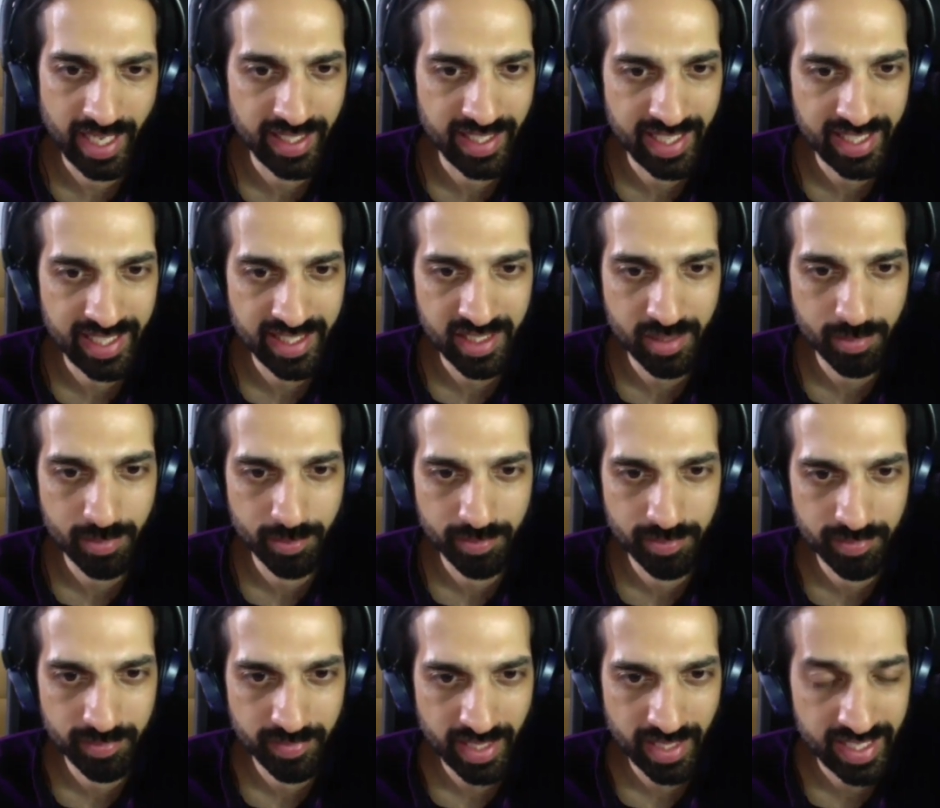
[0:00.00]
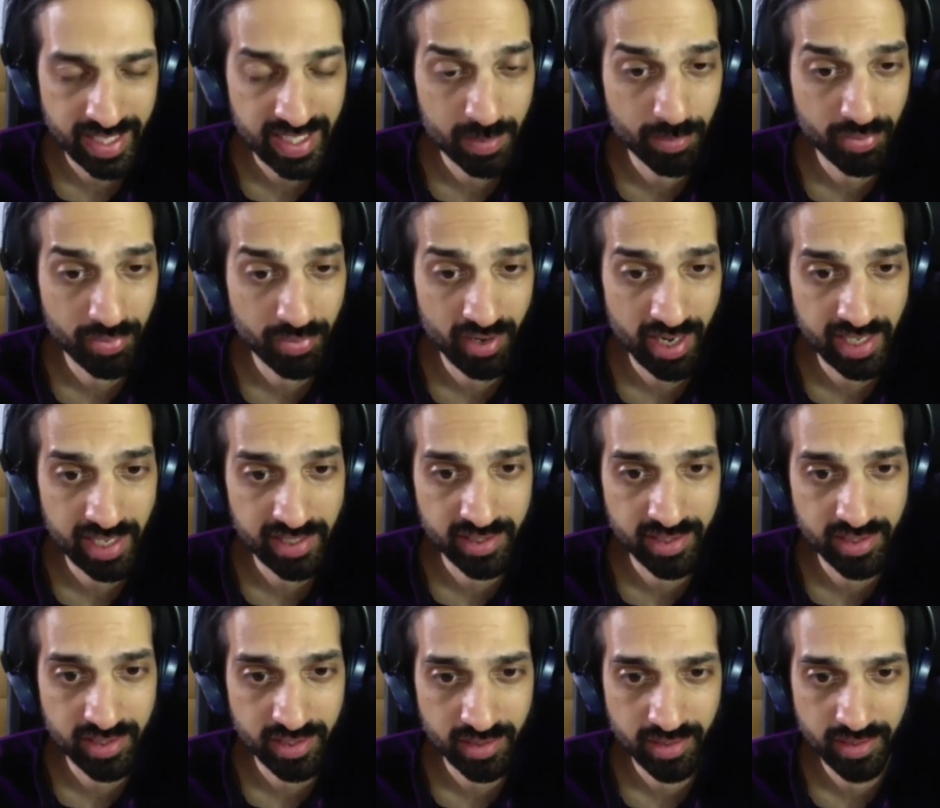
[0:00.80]
And is and is
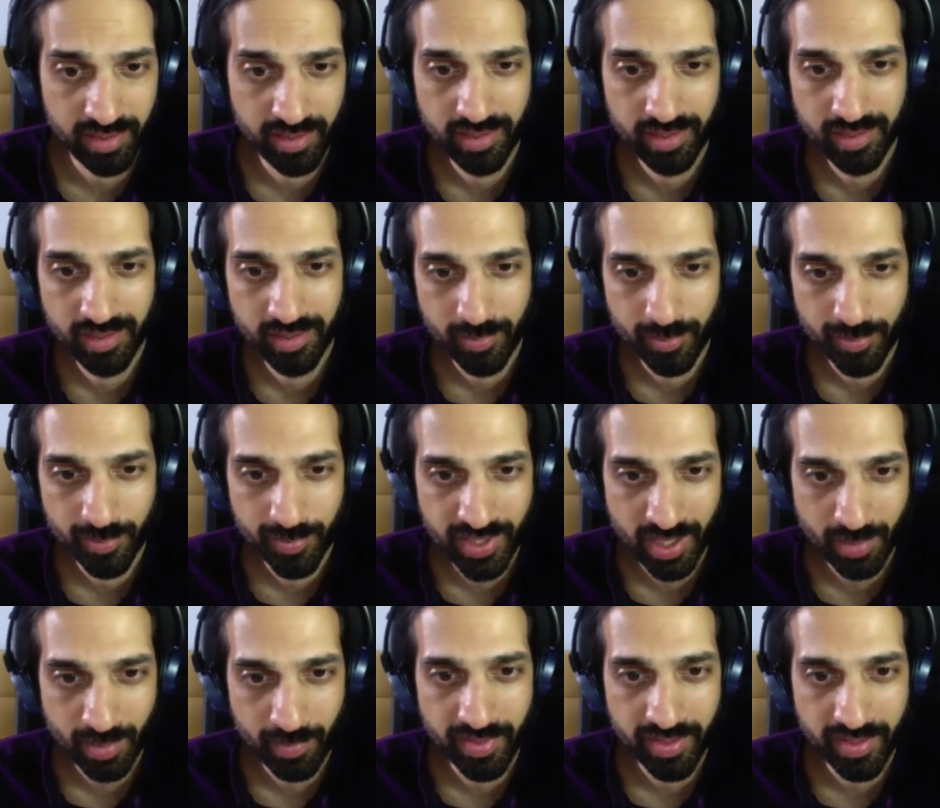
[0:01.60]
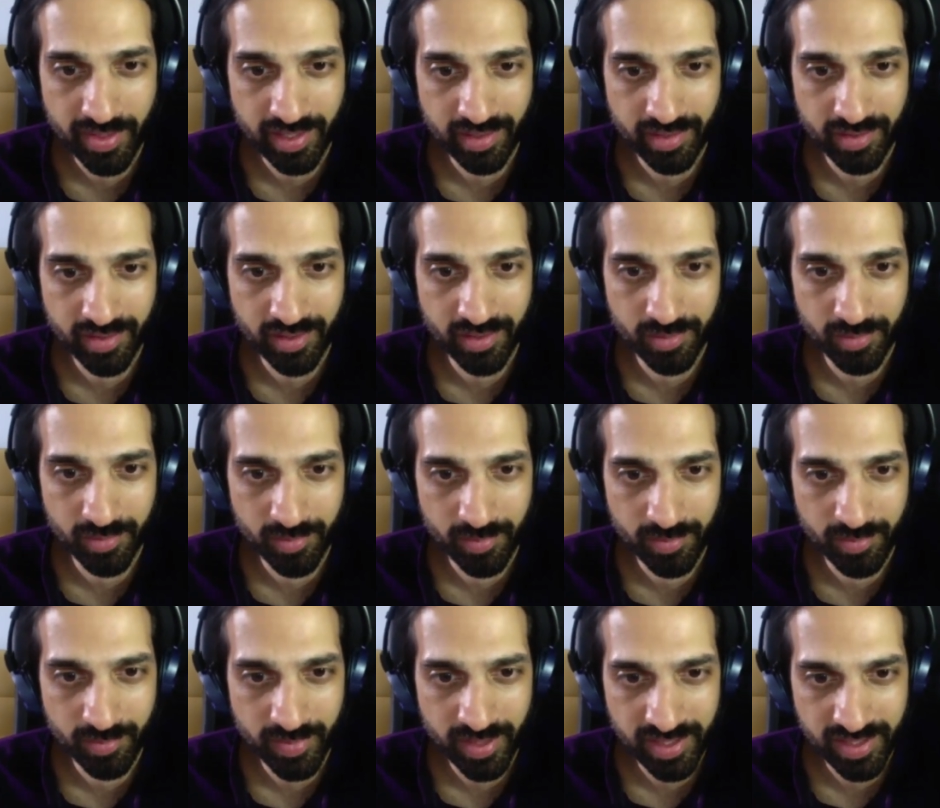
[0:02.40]
press something that
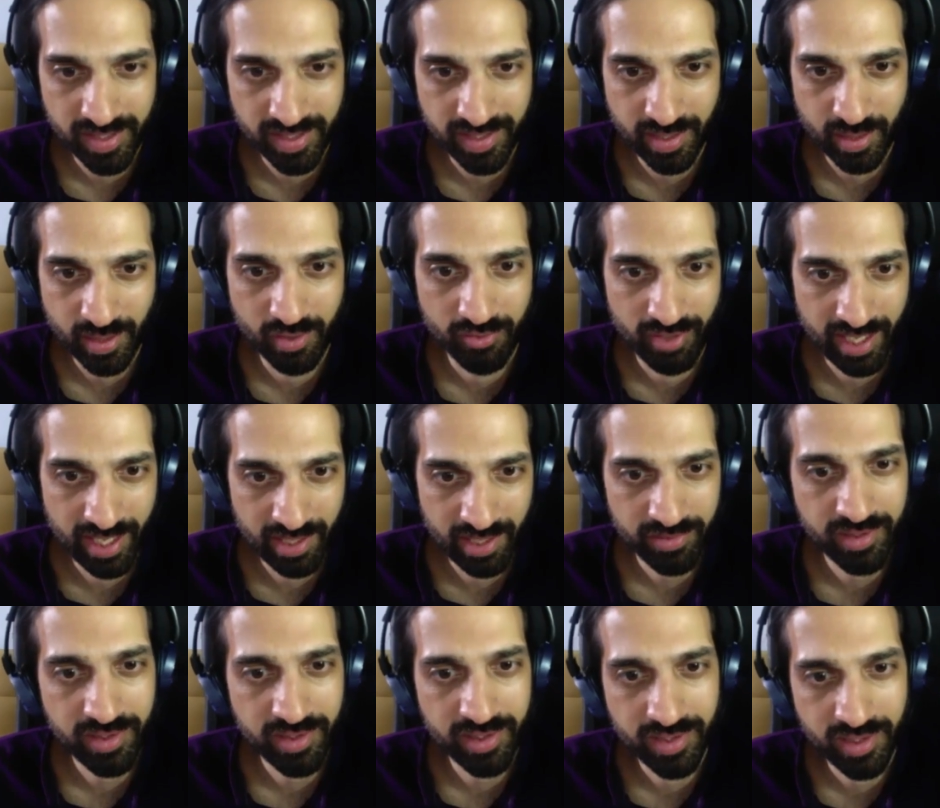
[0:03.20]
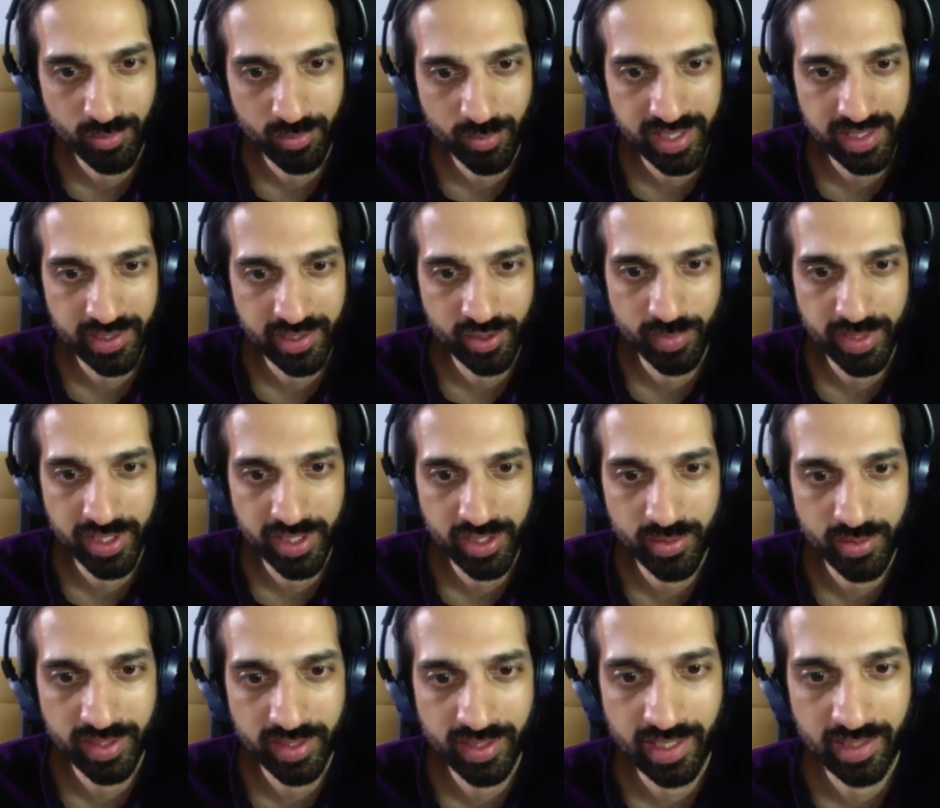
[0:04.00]
is still around? Can we still
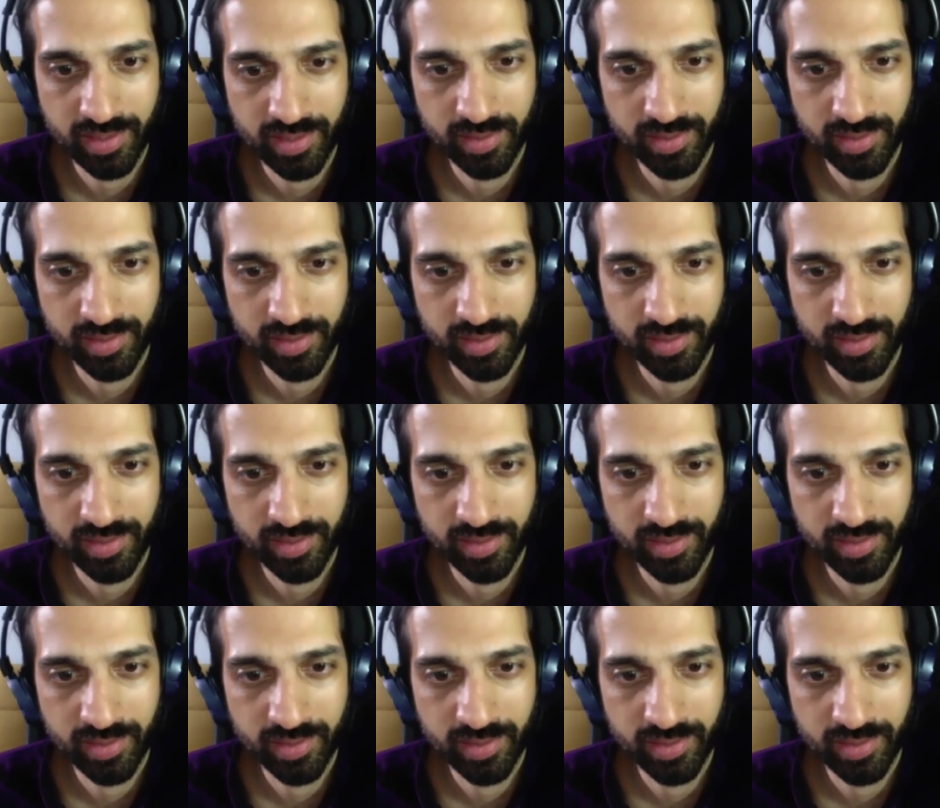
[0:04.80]
Absolutely.